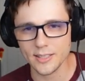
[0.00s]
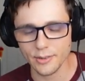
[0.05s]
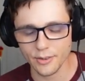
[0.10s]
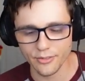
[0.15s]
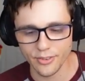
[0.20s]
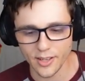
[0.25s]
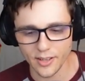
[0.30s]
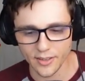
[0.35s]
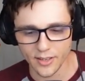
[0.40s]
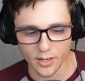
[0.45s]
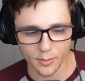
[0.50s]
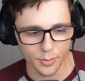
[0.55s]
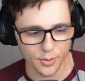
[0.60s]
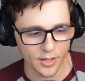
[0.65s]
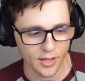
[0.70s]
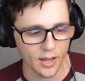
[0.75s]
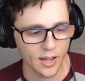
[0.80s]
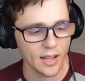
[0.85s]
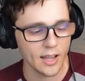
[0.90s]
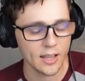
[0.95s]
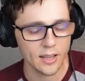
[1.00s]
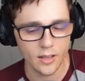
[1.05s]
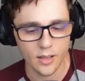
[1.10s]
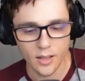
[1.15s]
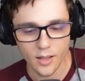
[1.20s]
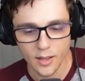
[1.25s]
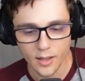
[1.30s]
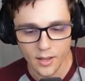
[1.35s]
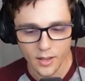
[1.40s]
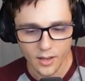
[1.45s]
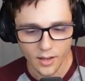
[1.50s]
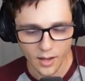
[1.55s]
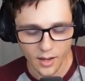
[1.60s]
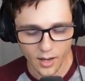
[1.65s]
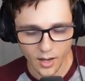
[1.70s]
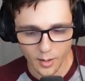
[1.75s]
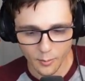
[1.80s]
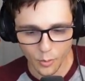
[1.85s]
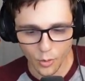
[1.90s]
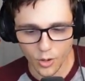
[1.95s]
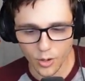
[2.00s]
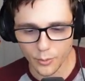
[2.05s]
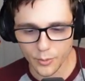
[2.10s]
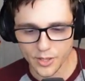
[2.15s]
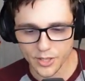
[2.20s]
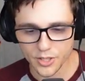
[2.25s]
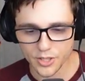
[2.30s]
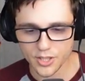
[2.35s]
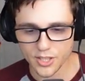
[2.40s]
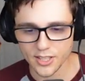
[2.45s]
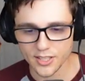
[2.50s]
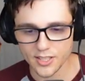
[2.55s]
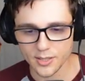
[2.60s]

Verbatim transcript: of it failing are pretty high. Um, or we can just get